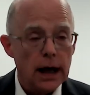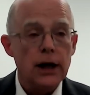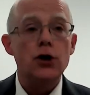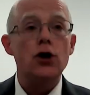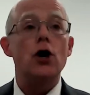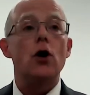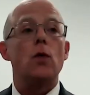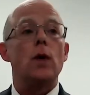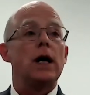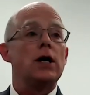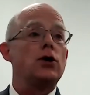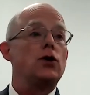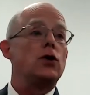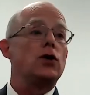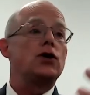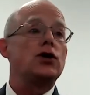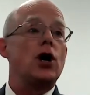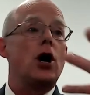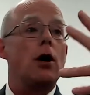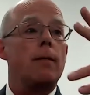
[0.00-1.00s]
And you know, when you
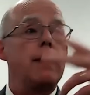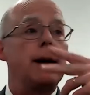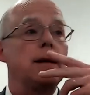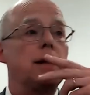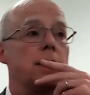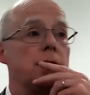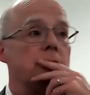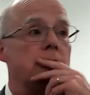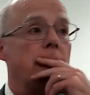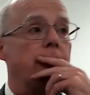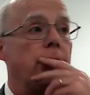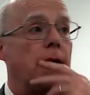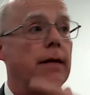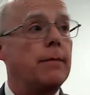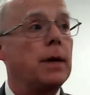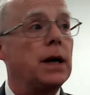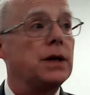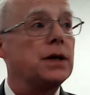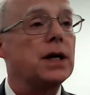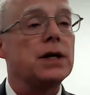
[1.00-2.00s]
talk about this stuff,
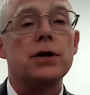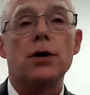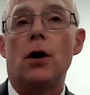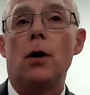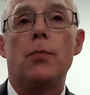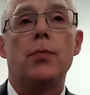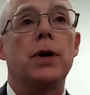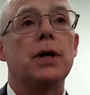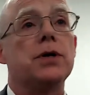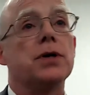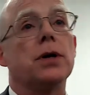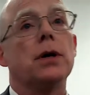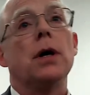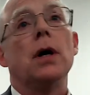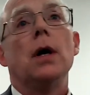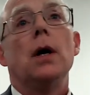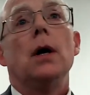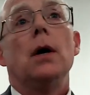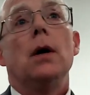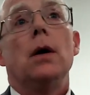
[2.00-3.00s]
everybody says, oh, preacher,
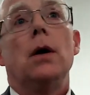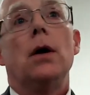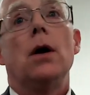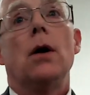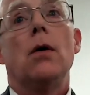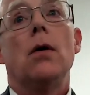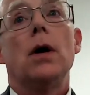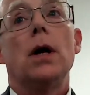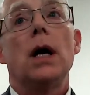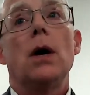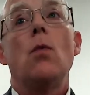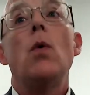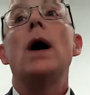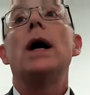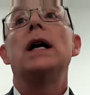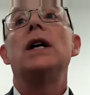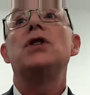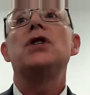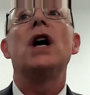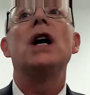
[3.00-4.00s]
you know, well,
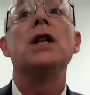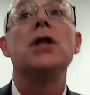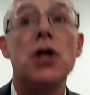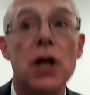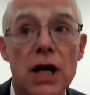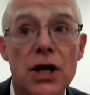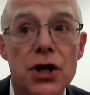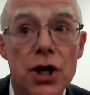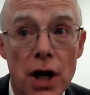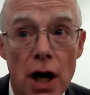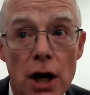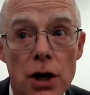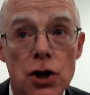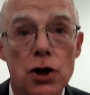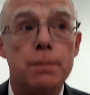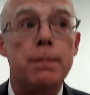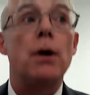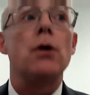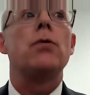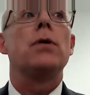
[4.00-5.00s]
it's, un, it's an
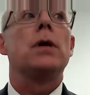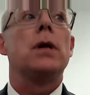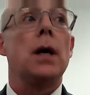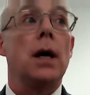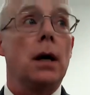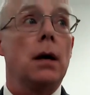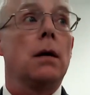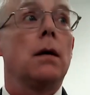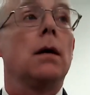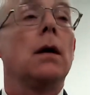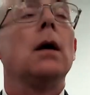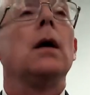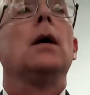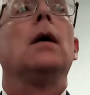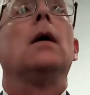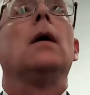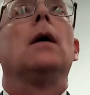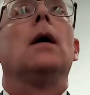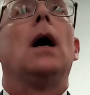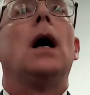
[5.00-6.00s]
unspoken thing.
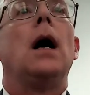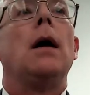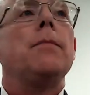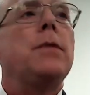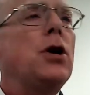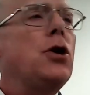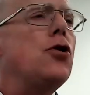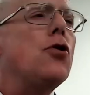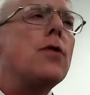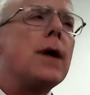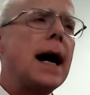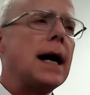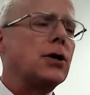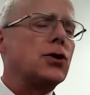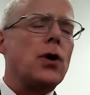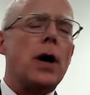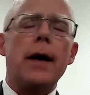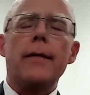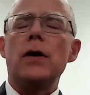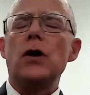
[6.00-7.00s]
Um, you guys
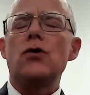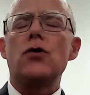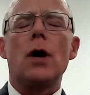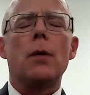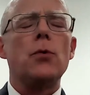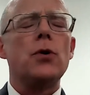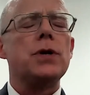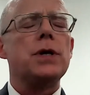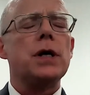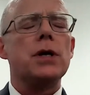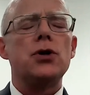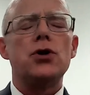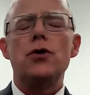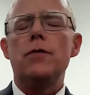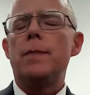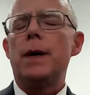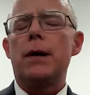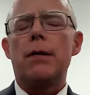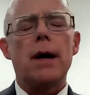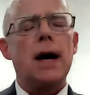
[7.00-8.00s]
don't have any trouble with this. You've
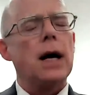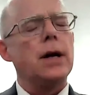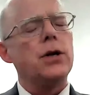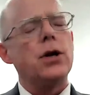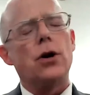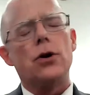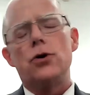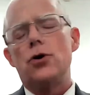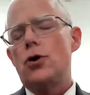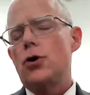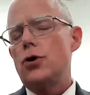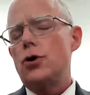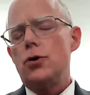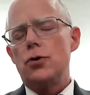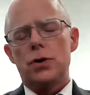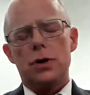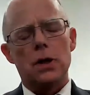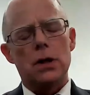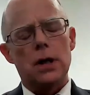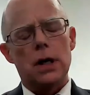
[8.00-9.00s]
been around here. You're
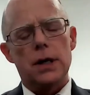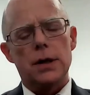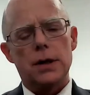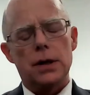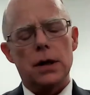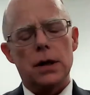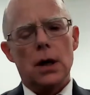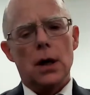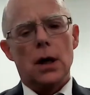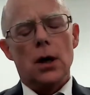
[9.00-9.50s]
used to this.